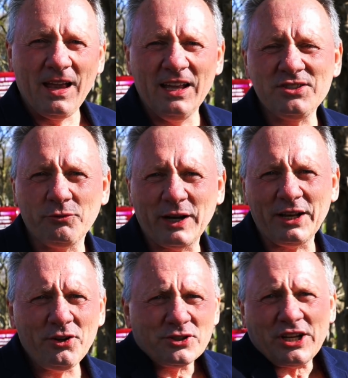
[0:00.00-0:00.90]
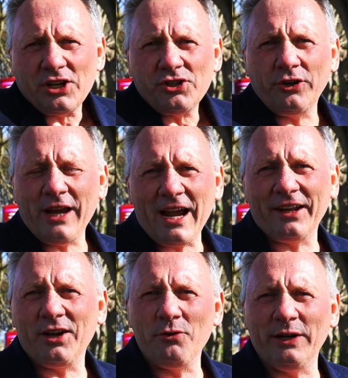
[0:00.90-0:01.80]
And so what I do is I just show you how
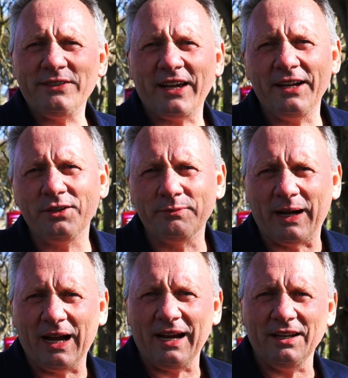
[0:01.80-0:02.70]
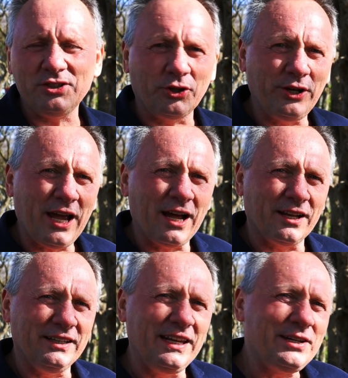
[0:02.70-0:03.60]
to go inside your mind and show you how
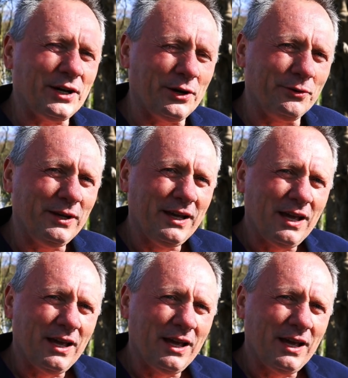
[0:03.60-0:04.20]
to decode